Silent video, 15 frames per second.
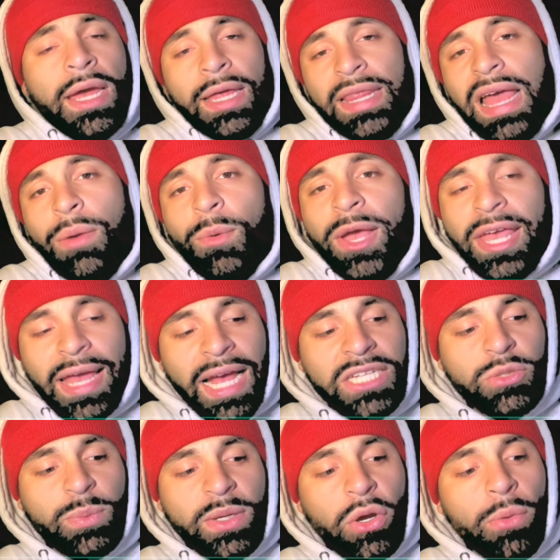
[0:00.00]
that way
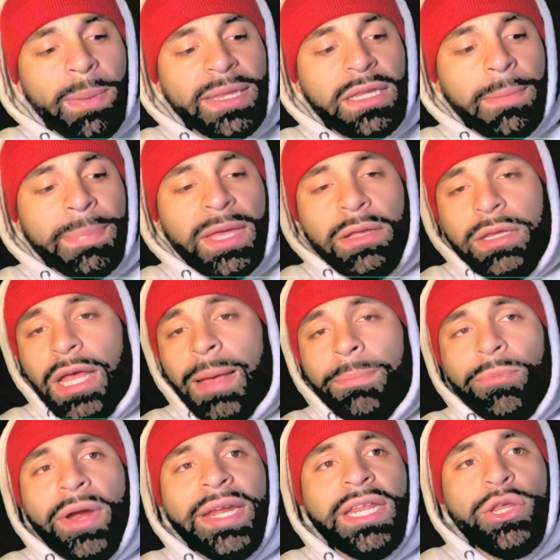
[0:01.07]
as we go about the build
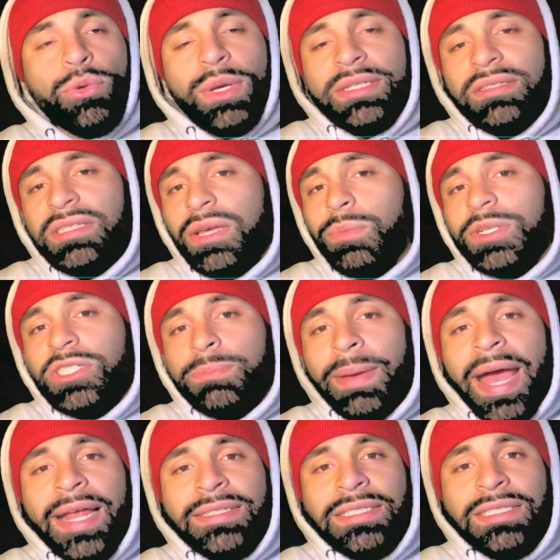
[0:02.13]
upgrading, you can see which
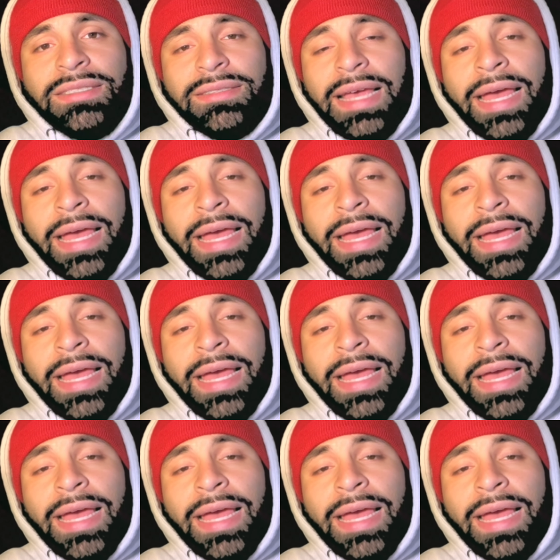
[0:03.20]
badges,